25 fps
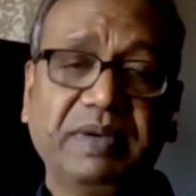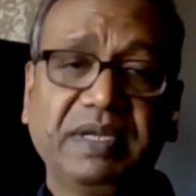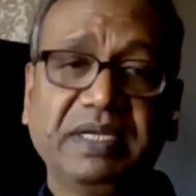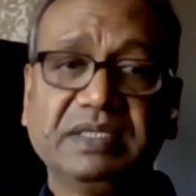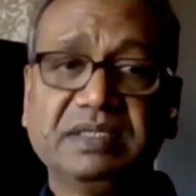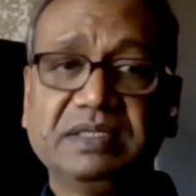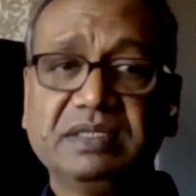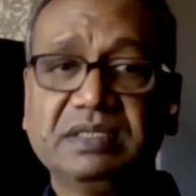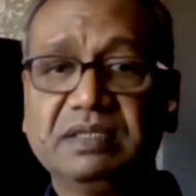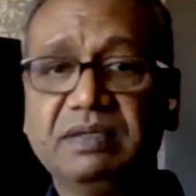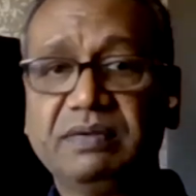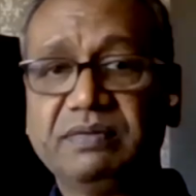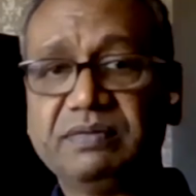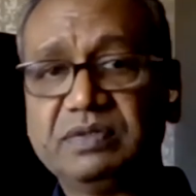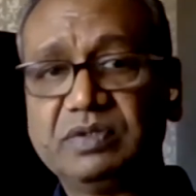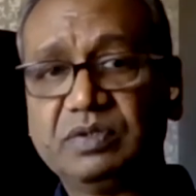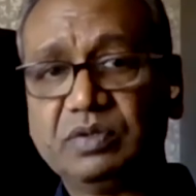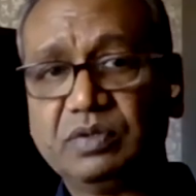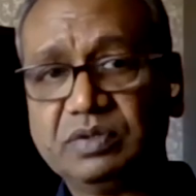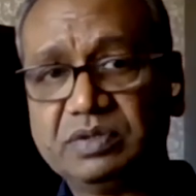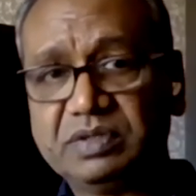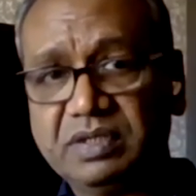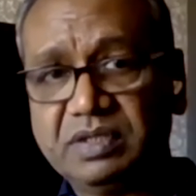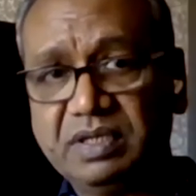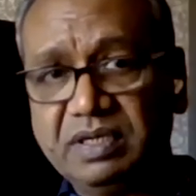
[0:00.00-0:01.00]
places of
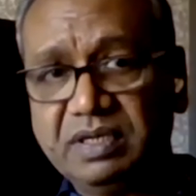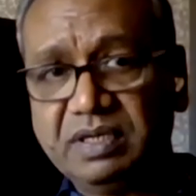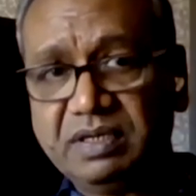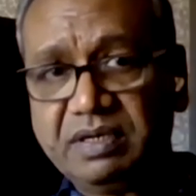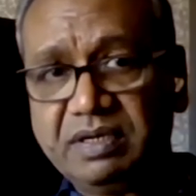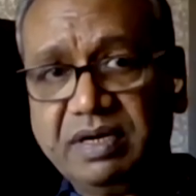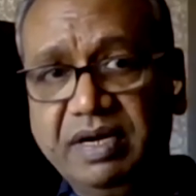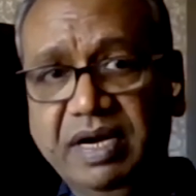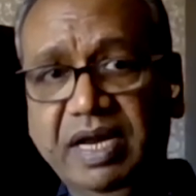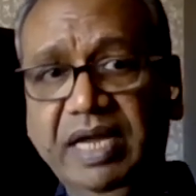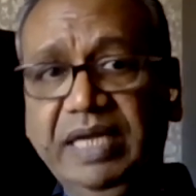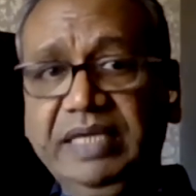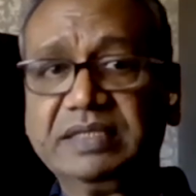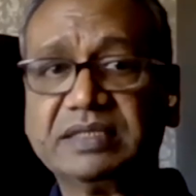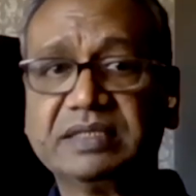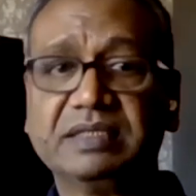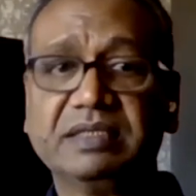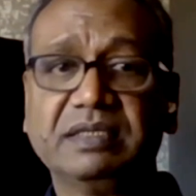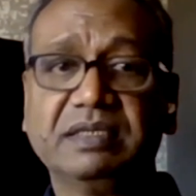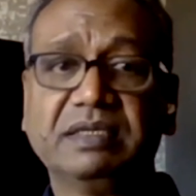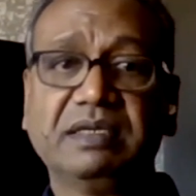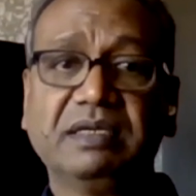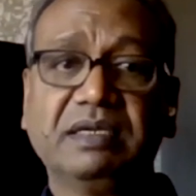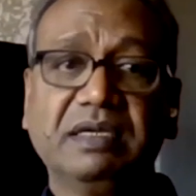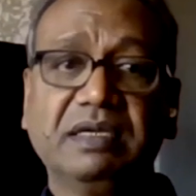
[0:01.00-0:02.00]
social
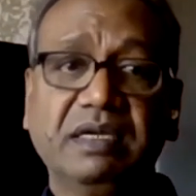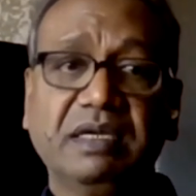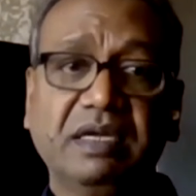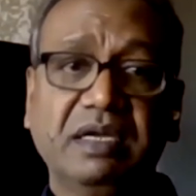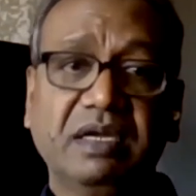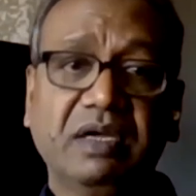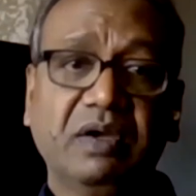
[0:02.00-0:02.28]
interaction,